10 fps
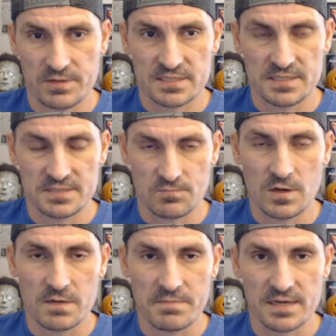season
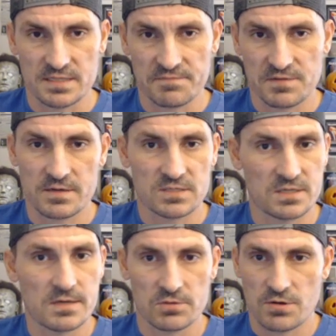1 because if they're
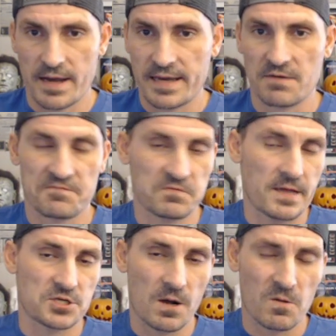trying to
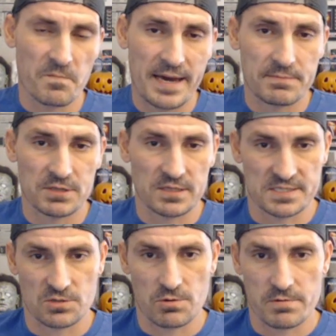flesh out Pamela's
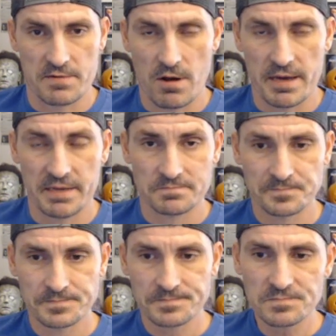story, right?
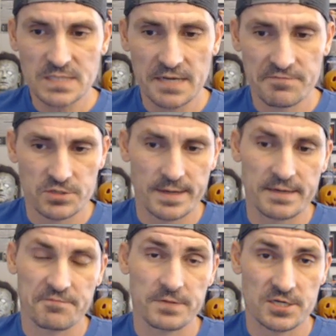If they're trying to
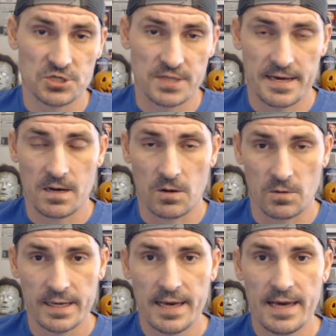flesh that out
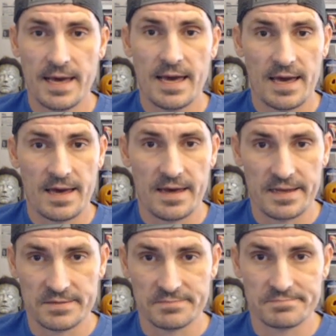
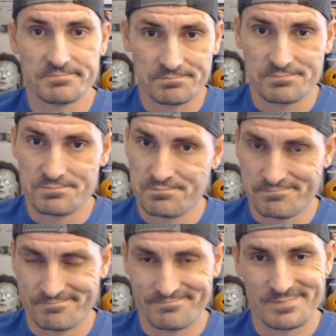and
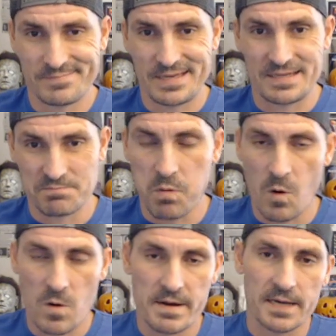it's
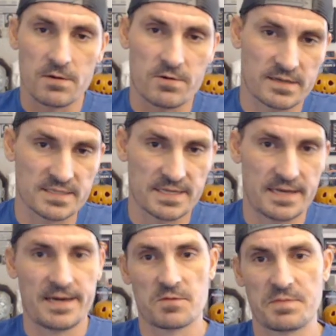boring or it doesn't
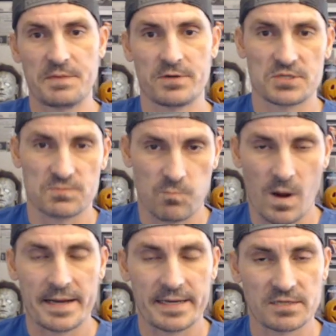hit or people are just
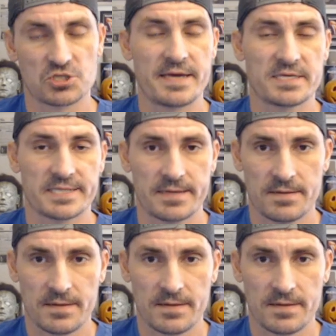wanting Jason,